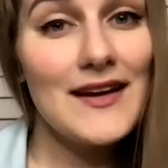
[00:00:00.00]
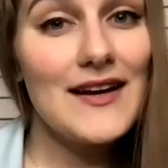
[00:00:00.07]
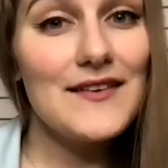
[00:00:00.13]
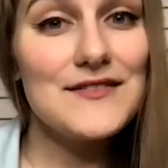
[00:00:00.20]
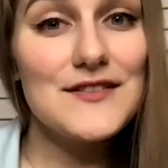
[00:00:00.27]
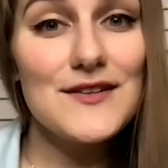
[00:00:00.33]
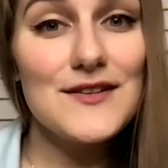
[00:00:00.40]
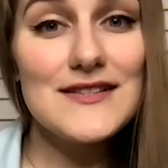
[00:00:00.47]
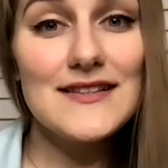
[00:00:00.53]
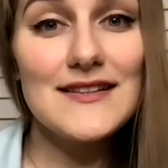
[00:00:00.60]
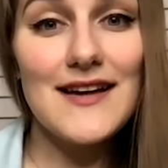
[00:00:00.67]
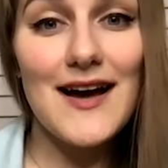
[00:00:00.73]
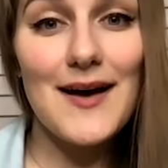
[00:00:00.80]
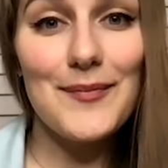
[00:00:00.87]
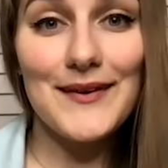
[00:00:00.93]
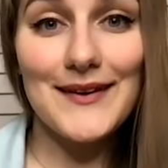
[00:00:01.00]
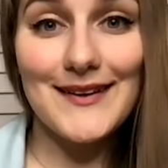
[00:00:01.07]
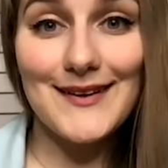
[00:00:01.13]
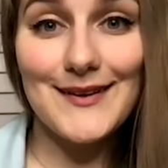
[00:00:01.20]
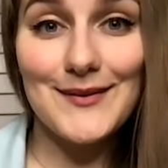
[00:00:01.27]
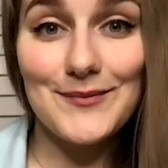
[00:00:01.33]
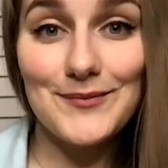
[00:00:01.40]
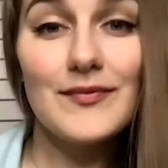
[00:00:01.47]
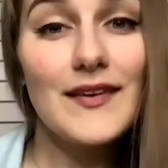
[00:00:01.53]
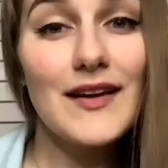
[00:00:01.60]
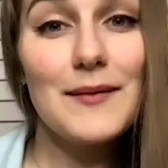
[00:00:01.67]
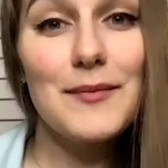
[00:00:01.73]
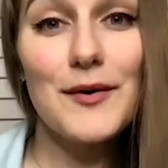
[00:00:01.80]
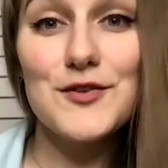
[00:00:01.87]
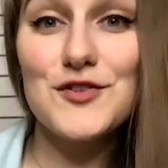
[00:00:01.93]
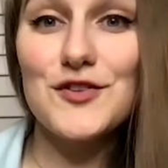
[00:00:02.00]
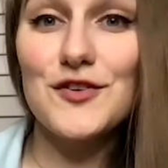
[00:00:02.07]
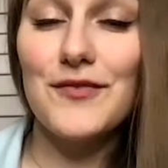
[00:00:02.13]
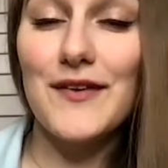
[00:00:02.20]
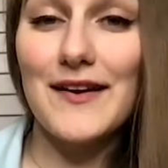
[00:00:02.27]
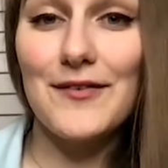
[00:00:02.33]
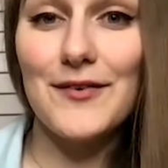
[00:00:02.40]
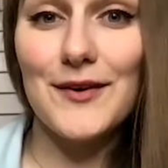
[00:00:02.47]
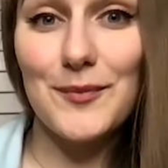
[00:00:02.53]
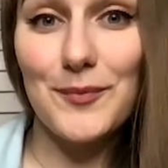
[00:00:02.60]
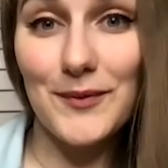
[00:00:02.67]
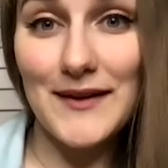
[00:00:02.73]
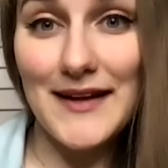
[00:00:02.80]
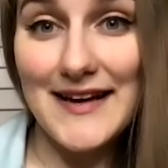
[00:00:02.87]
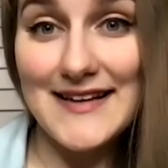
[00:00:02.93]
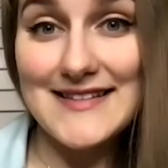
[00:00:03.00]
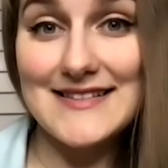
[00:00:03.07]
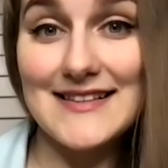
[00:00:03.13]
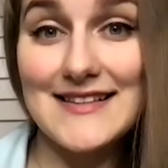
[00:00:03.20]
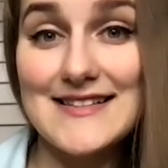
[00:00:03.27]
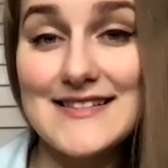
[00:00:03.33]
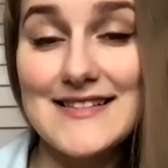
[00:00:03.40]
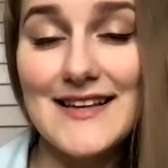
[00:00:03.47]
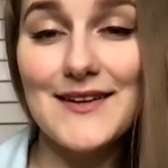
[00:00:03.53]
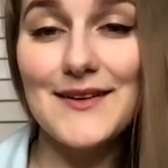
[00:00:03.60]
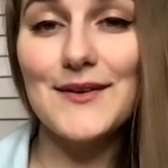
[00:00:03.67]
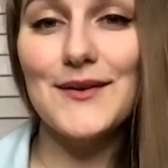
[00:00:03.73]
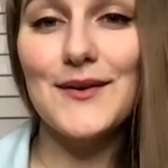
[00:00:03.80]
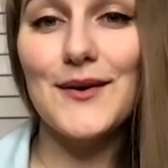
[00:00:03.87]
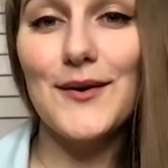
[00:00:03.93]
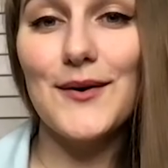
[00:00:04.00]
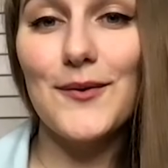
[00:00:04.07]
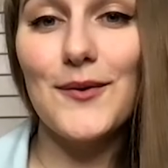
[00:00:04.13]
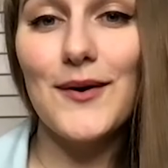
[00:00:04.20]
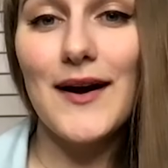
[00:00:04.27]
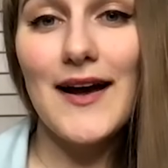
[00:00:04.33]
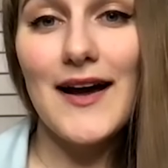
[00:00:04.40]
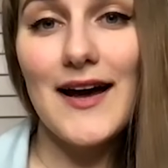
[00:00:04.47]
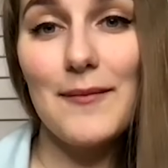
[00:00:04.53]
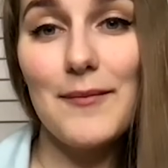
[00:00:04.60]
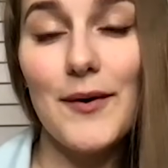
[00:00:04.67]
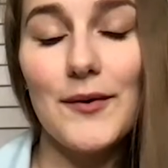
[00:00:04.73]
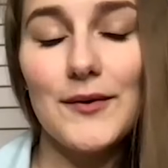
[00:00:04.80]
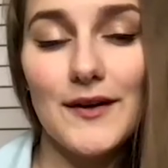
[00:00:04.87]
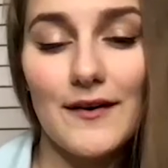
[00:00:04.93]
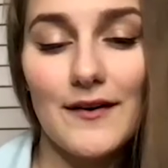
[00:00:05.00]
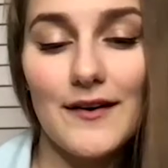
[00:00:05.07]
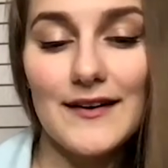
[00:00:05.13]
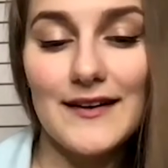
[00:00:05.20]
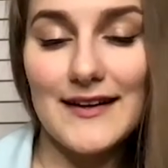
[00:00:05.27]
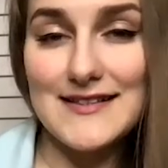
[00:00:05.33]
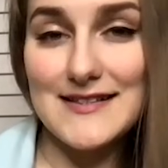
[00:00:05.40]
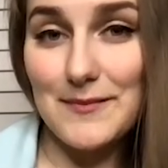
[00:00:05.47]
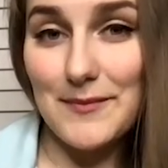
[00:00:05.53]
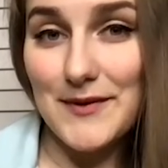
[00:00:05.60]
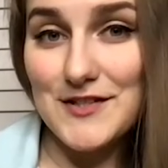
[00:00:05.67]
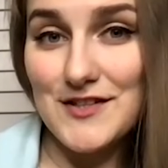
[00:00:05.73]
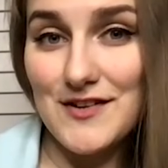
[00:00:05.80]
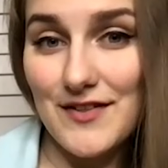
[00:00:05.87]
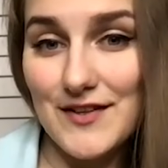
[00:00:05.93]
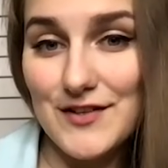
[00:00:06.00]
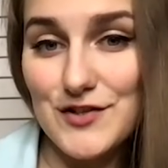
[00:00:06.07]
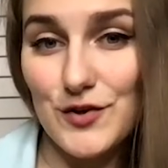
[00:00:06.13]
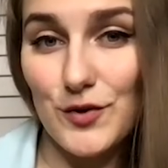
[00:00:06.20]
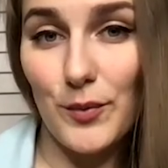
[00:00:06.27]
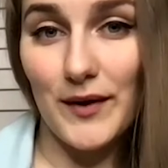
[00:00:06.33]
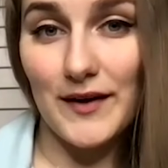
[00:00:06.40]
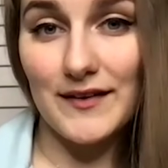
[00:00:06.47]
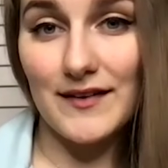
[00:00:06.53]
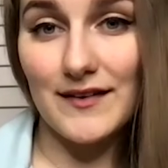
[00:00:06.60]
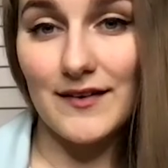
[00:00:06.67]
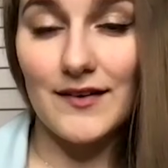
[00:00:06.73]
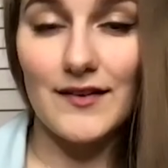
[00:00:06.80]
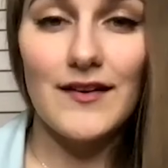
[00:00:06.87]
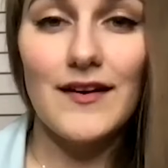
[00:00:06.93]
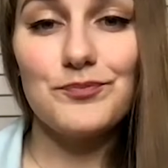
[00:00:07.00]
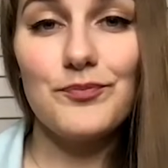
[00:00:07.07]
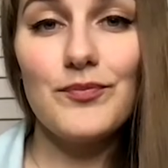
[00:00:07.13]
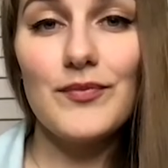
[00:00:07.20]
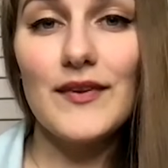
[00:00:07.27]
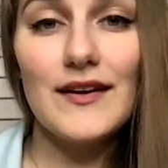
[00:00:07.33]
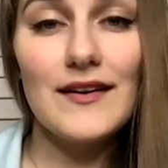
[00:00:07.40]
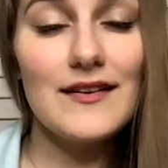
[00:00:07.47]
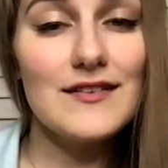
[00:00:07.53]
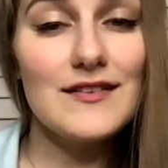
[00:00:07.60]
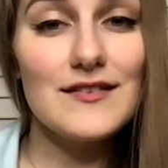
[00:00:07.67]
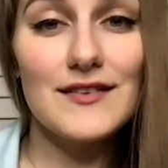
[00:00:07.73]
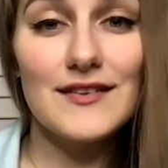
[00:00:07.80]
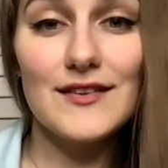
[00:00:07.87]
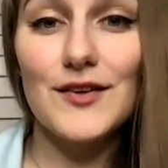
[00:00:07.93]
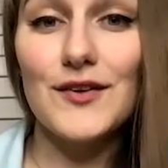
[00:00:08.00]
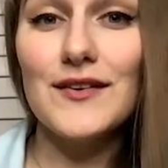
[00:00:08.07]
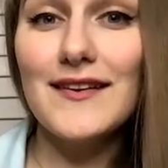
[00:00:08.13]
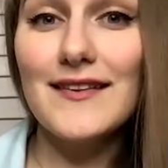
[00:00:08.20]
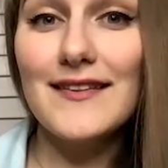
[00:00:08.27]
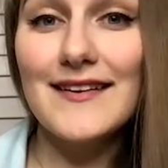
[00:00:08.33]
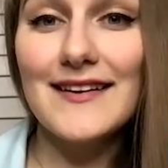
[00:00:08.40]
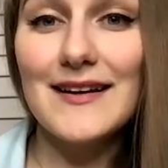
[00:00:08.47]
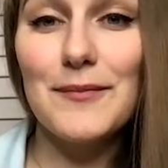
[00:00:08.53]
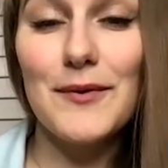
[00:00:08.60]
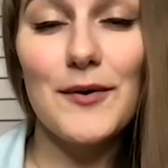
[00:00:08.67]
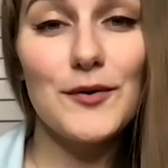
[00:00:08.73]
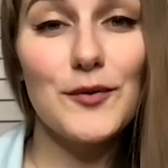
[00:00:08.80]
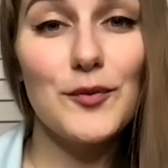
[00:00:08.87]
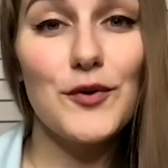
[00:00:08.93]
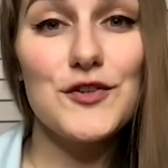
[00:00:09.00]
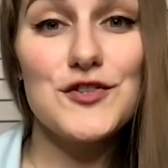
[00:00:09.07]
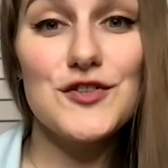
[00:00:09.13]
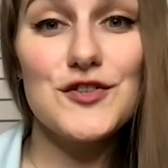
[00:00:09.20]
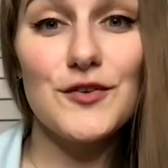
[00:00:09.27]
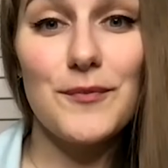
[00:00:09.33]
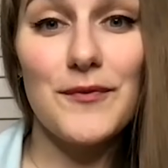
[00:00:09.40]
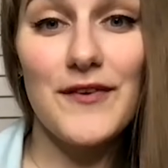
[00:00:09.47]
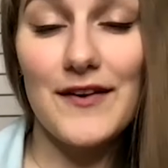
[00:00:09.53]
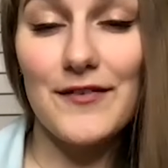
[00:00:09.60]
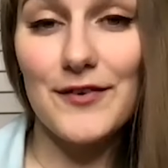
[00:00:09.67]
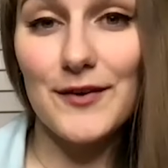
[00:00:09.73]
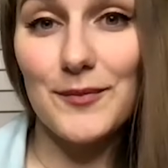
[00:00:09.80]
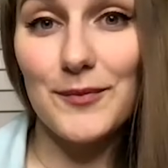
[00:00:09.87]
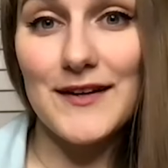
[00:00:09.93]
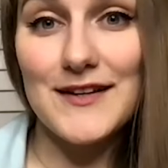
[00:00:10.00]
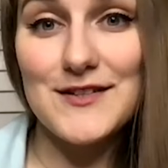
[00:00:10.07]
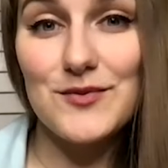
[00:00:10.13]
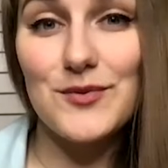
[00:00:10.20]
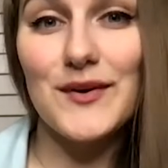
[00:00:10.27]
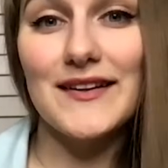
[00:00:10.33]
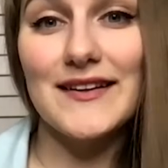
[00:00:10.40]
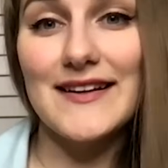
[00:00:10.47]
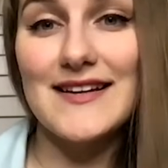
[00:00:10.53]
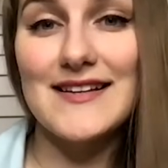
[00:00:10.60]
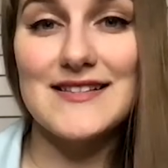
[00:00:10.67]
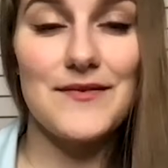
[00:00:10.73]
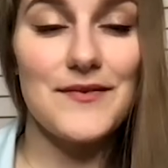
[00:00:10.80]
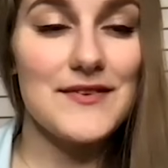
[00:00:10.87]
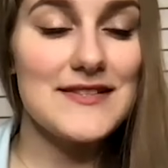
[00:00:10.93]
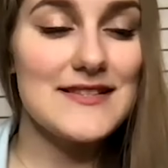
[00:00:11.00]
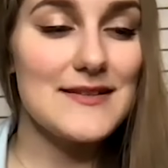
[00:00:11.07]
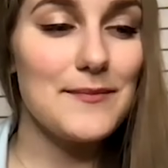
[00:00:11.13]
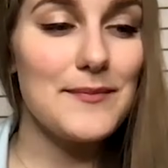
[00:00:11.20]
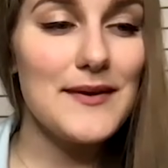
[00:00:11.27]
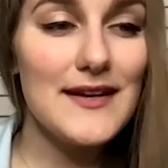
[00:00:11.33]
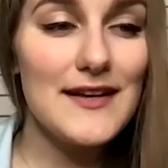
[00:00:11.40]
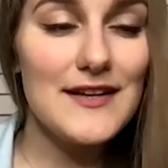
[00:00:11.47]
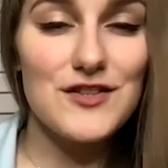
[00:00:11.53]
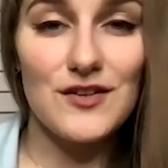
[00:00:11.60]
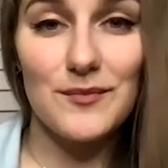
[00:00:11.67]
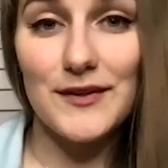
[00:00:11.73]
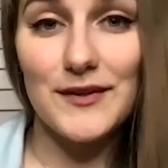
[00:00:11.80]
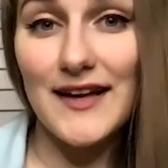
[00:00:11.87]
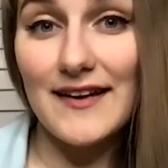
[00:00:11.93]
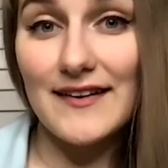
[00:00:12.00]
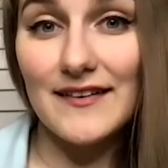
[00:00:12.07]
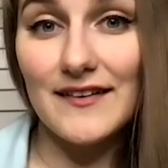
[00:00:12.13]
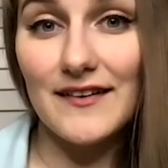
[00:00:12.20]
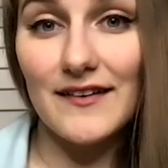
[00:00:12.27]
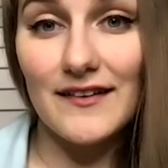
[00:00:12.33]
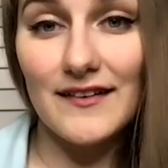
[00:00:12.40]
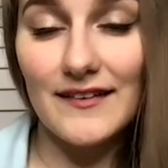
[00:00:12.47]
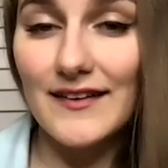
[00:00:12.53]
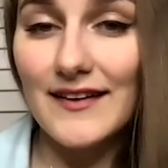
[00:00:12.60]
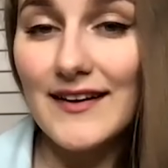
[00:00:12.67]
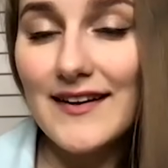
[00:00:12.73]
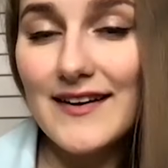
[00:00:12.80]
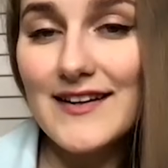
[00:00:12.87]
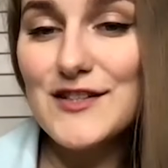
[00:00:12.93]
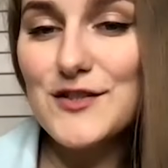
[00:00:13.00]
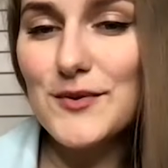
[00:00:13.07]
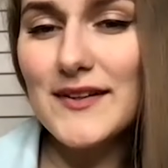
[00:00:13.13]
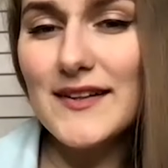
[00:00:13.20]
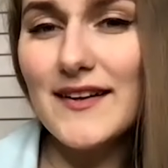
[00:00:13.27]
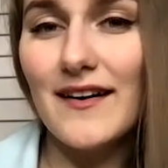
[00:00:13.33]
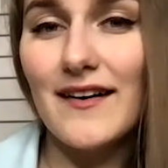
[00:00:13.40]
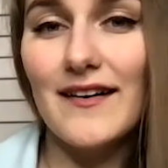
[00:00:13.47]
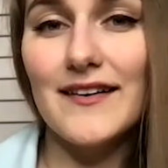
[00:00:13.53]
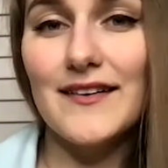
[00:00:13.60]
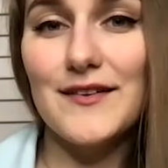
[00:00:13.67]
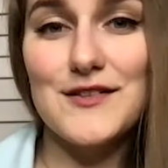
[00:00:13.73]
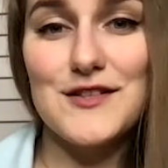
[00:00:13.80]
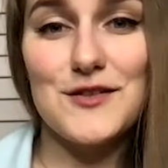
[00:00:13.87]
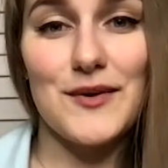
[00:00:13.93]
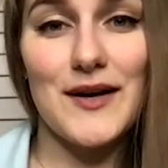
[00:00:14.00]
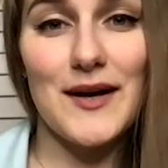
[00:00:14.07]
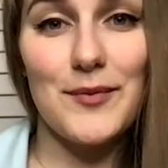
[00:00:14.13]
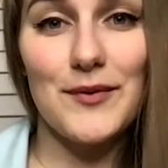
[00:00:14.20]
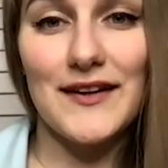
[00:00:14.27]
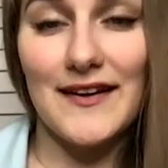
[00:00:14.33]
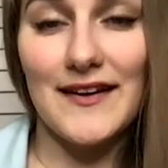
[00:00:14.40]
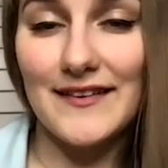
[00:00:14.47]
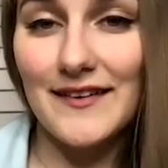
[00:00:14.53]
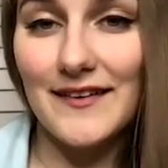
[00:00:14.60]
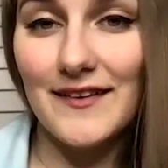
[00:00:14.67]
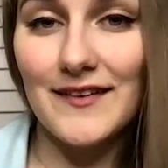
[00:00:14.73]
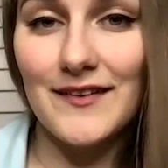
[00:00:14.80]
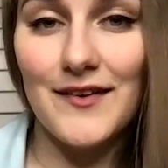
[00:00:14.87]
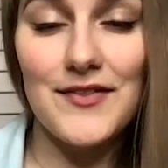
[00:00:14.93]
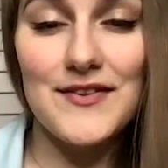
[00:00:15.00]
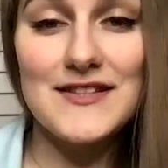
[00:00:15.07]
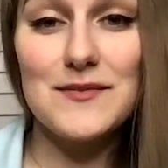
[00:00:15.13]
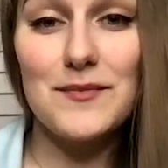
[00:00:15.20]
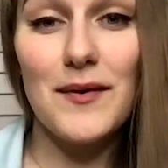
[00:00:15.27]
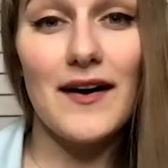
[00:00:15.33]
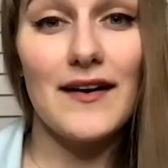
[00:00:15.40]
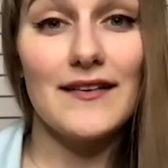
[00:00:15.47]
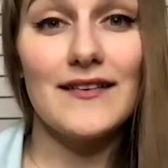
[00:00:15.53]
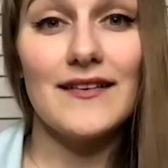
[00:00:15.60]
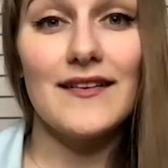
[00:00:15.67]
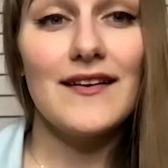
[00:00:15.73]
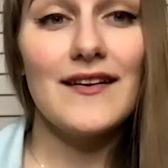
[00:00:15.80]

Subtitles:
If there is a topic about your favorite place, let's say you know about art exhibition that you went to. Don't think about what your favorite place really is. If it's a beach or botanic garden, it's really hard to describe botanic garden on the spot.